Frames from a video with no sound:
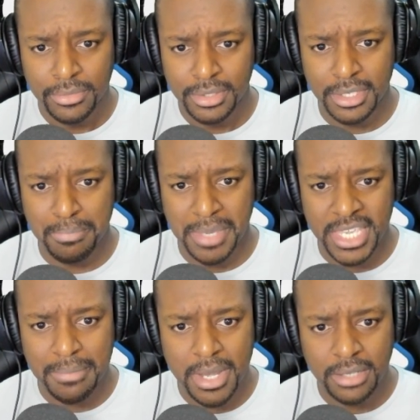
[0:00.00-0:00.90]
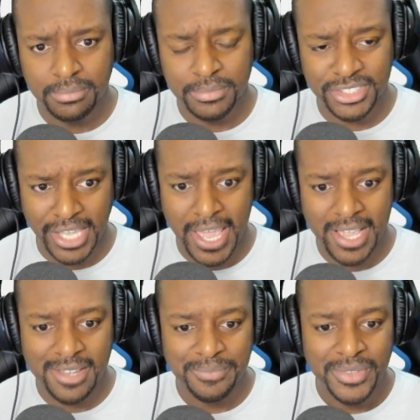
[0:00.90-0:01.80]
the Miyama
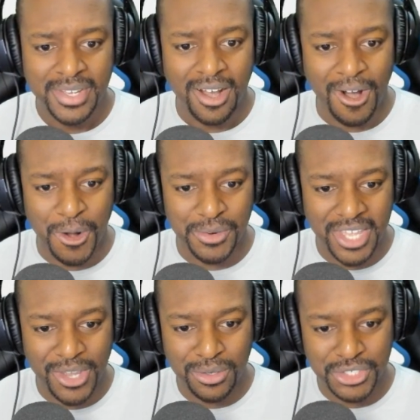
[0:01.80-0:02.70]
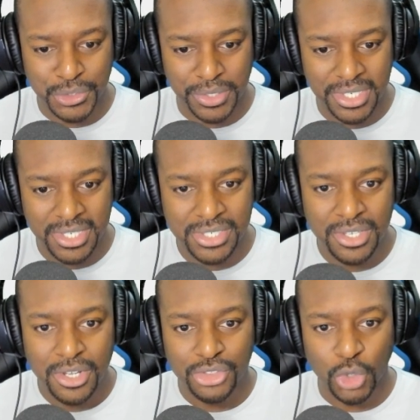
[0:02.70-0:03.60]
stag, all day on trees,
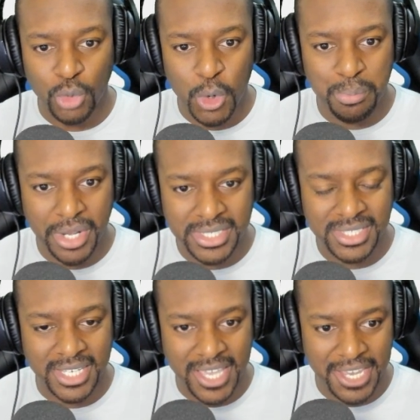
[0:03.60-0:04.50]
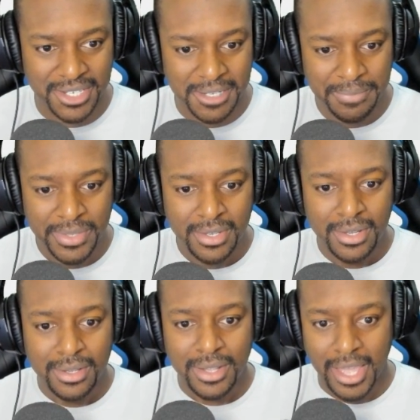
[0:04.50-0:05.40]
the robust cicada,
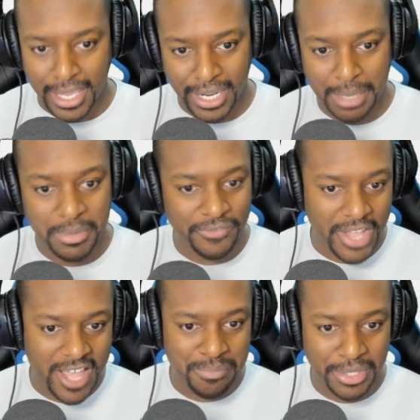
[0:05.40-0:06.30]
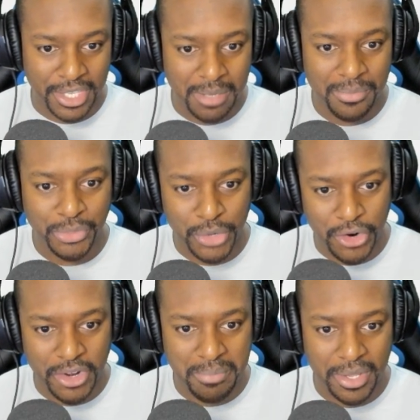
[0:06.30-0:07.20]
8 a.m. to 5 p.m.,
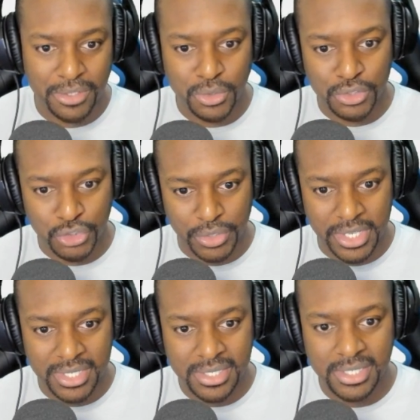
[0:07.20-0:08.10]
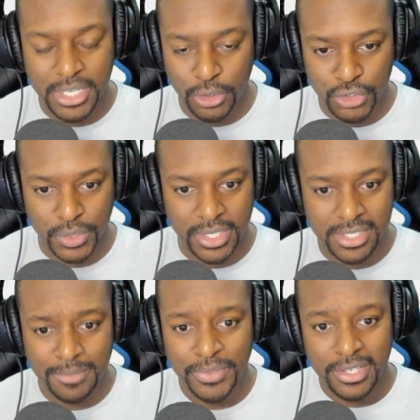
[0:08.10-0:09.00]
300 bells on trees, cedar
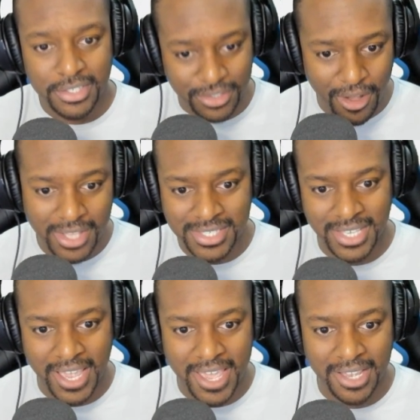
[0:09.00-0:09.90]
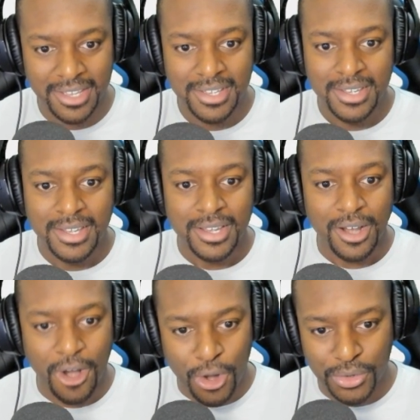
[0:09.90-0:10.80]
trees, saw stag,
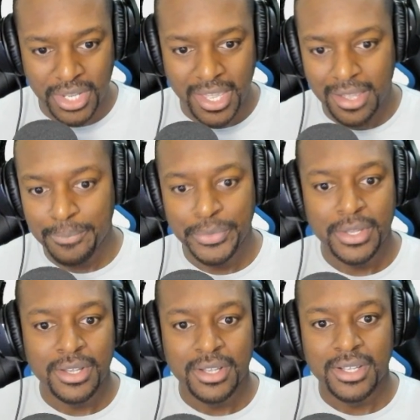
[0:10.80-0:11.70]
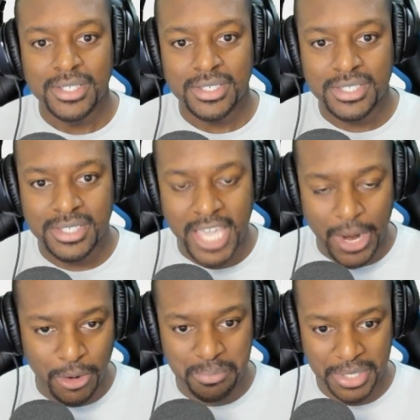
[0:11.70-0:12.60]
all day,
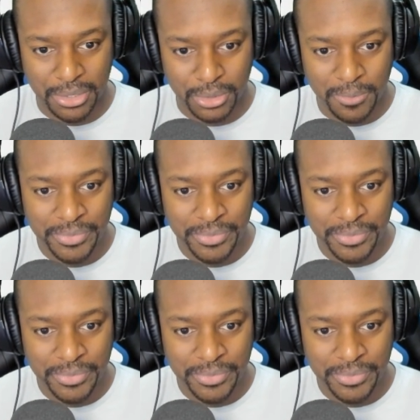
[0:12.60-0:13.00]
scarab beetle,